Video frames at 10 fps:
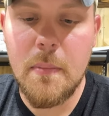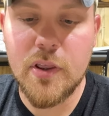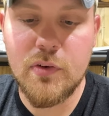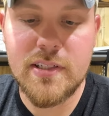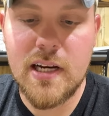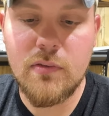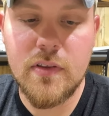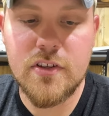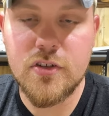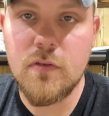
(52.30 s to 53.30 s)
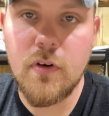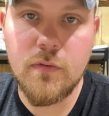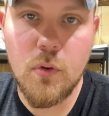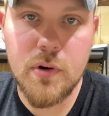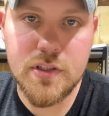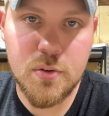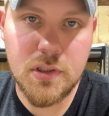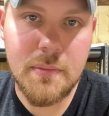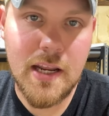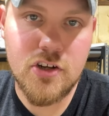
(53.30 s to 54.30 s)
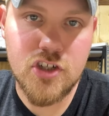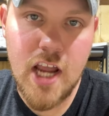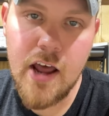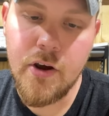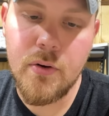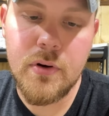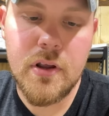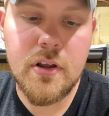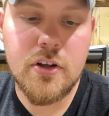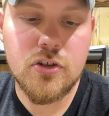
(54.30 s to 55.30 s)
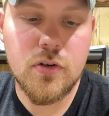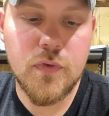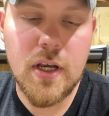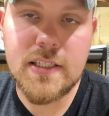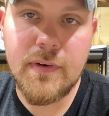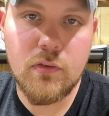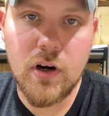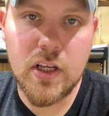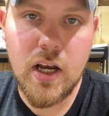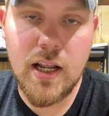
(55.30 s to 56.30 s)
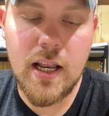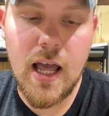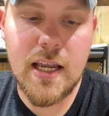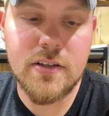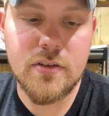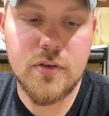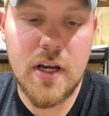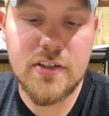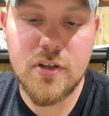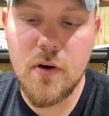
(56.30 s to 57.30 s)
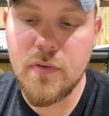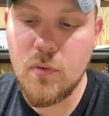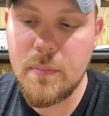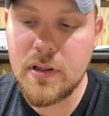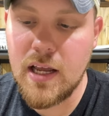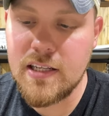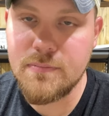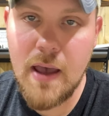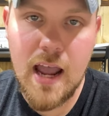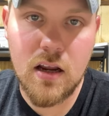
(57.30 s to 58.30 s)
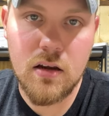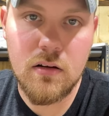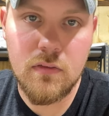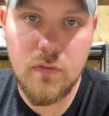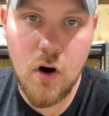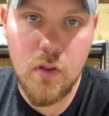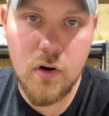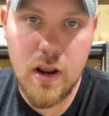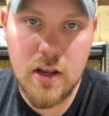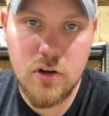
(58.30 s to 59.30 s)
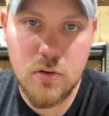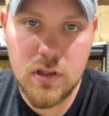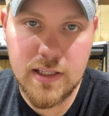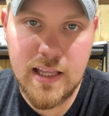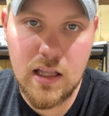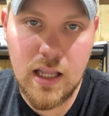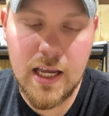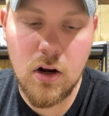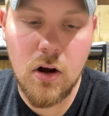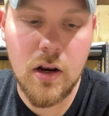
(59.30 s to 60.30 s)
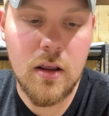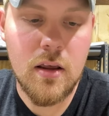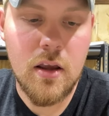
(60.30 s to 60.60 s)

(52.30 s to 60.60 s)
But the reason I run this so far forward is to eliminate shadow. So if you guys have ever run a gun at night, you guys know if the weapon light is back farther and you click that light on,